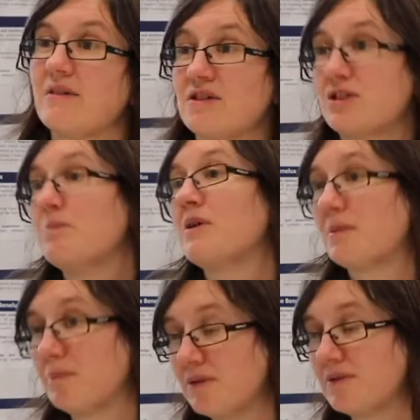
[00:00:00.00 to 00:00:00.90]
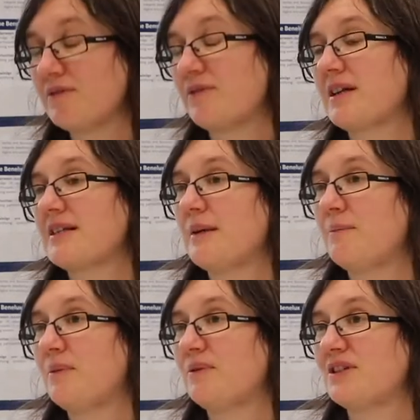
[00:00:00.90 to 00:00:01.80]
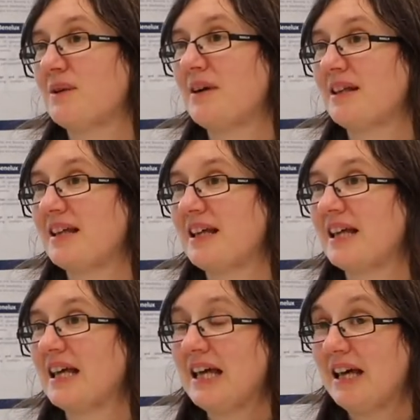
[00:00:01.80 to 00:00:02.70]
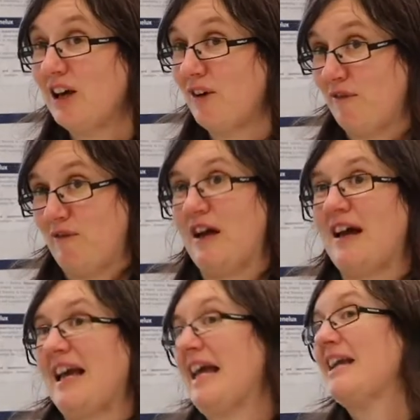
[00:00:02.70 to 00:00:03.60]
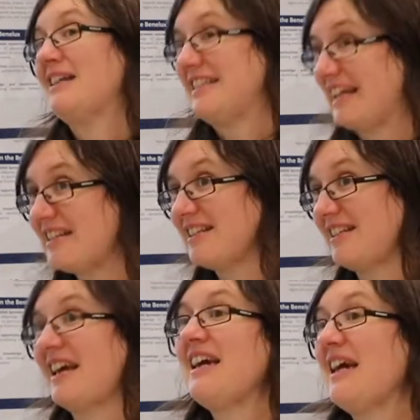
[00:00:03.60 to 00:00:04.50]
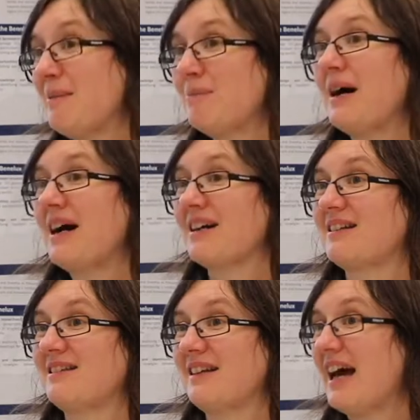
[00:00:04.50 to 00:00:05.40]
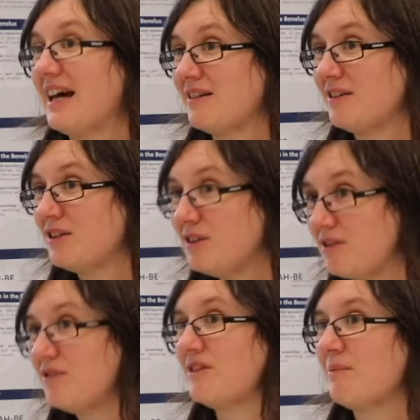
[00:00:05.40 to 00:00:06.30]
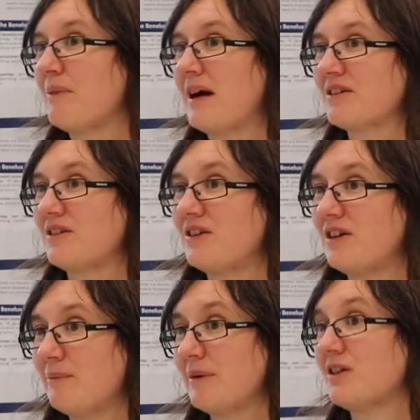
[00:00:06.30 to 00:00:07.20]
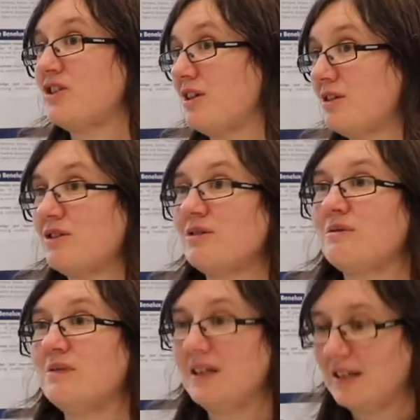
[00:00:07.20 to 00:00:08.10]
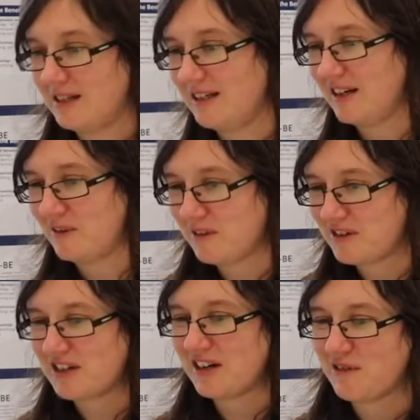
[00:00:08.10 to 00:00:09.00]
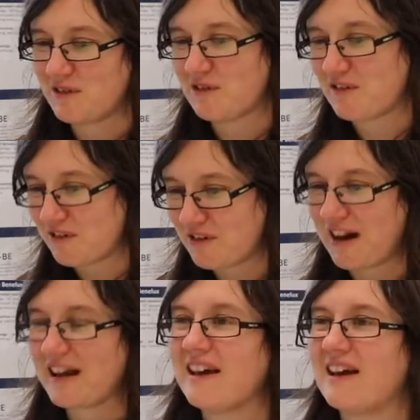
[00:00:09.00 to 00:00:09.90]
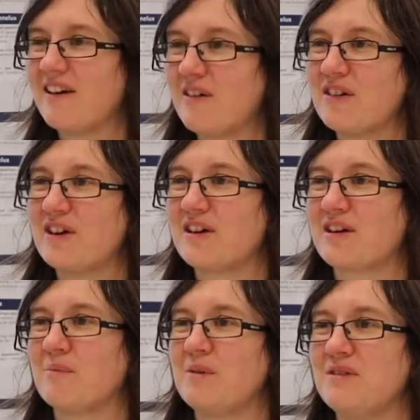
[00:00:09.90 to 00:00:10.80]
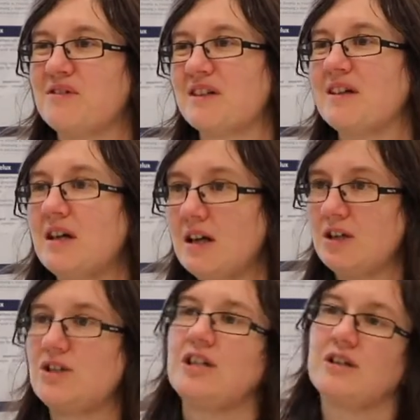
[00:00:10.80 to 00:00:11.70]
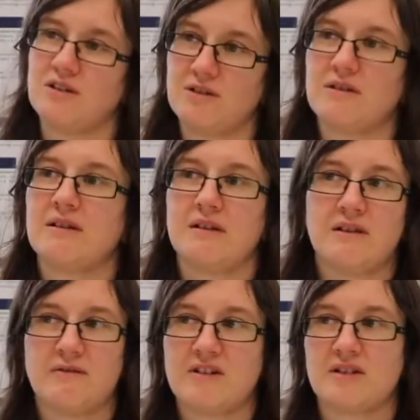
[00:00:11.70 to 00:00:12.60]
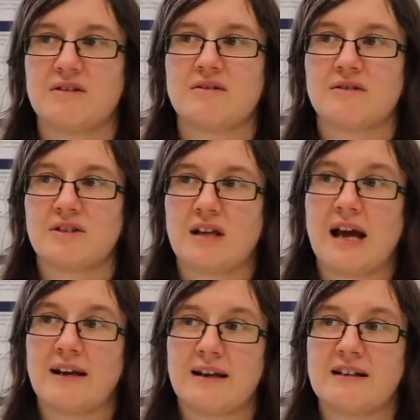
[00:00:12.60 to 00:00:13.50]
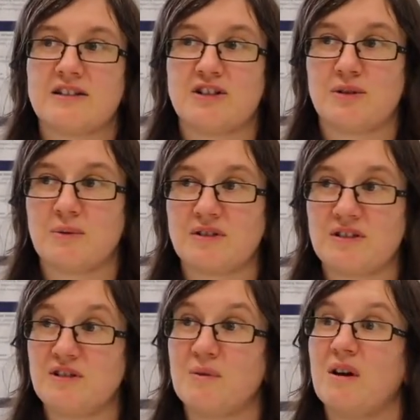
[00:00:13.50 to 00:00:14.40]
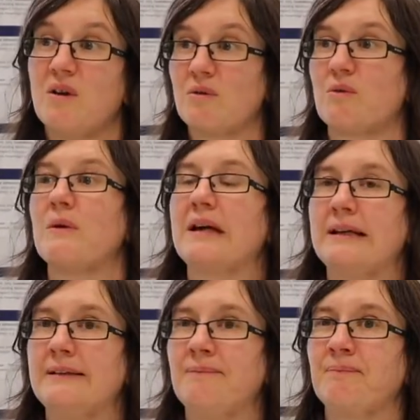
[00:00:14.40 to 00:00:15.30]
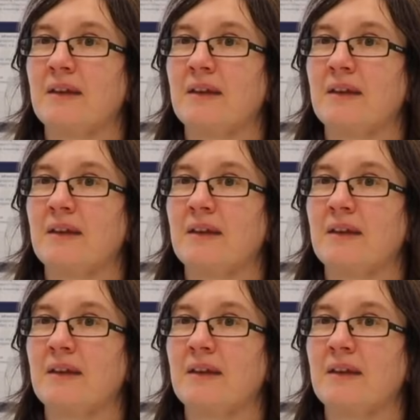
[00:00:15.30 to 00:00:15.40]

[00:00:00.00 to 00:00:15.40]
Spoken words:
on the supercomputer, for example. So I think in a day-to-day impact, that had a huge impact on her, because she could do, you know, instead of cranking on her computer, she could do the results, the analysis she wanted to do a lot quicker.